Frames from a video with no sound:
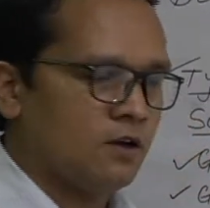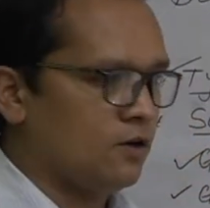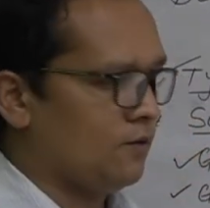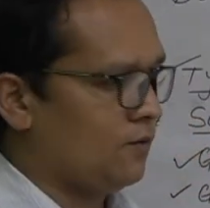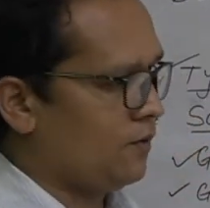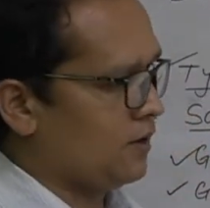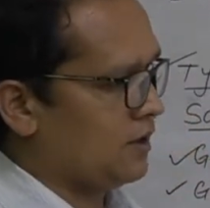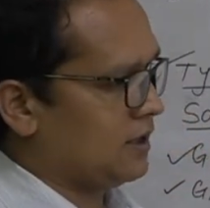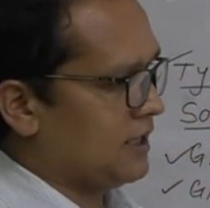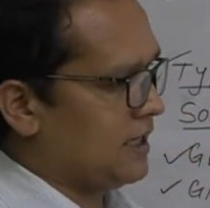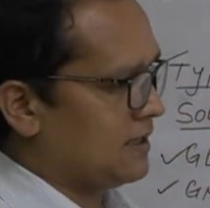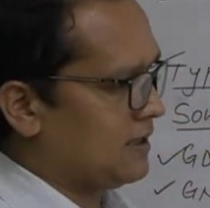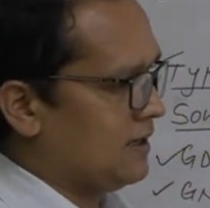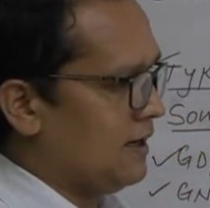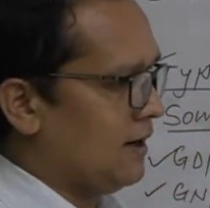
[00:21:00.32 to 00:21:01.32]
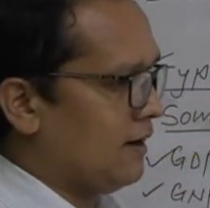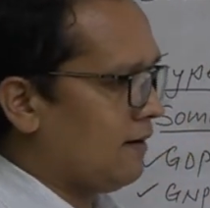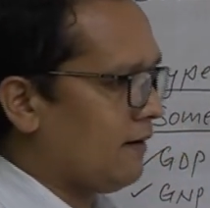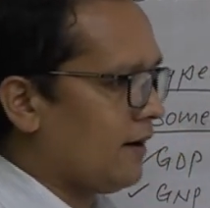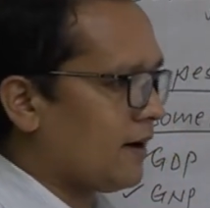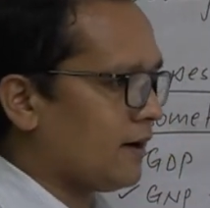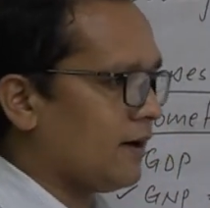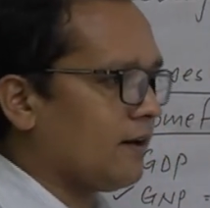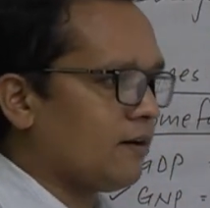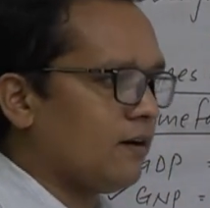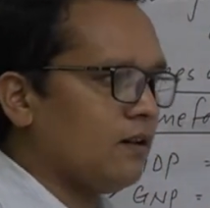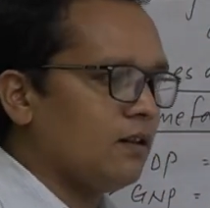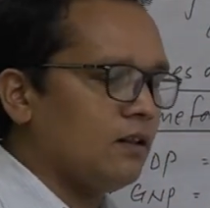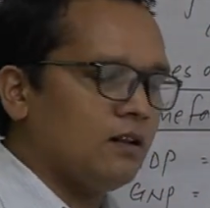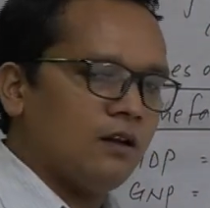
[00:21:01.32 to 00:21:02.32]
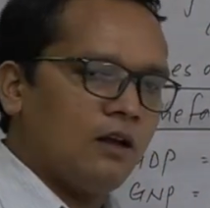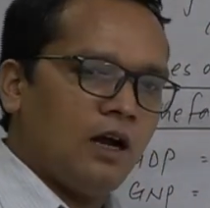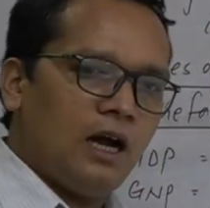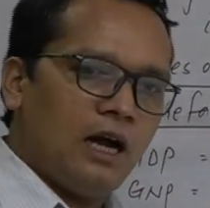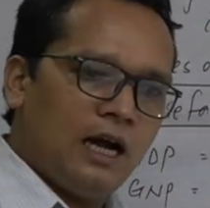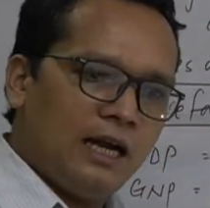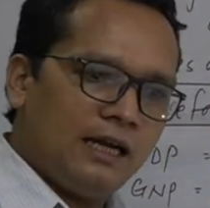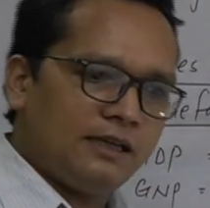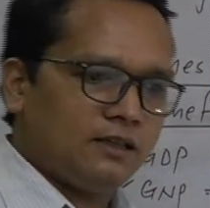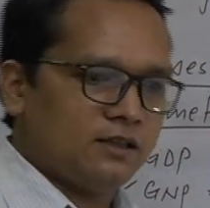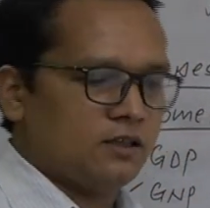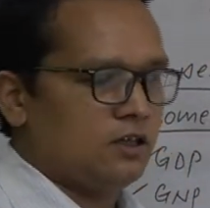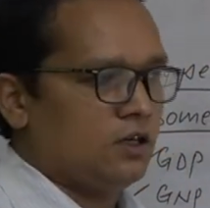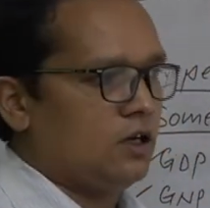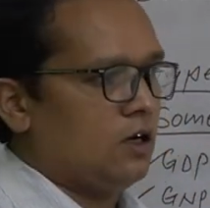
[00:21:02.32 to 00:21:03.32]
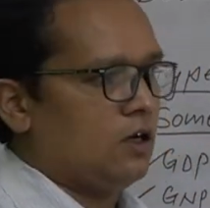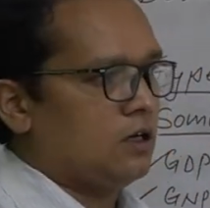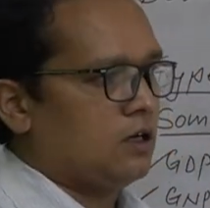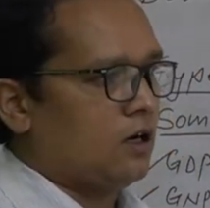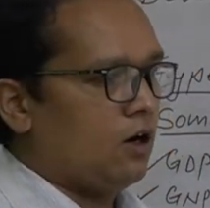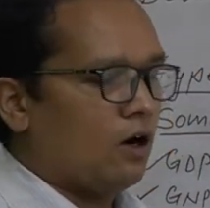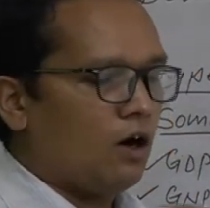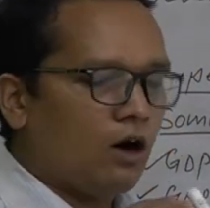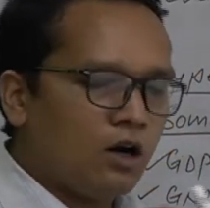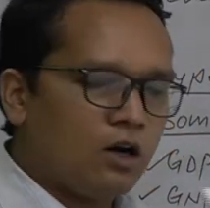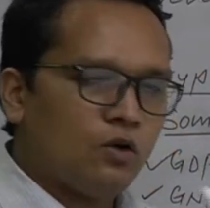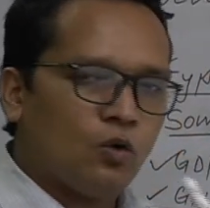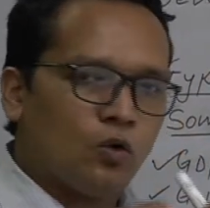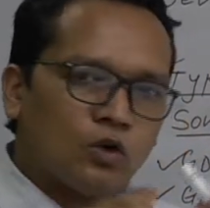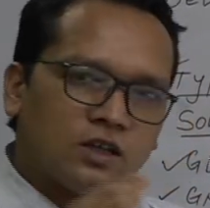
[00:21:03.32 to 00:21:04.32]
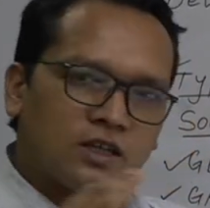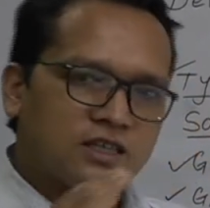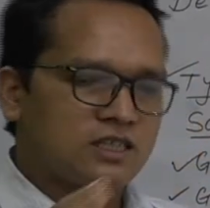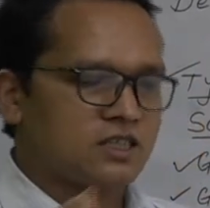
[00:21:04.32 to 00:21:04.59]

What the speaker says: For that, technical and all other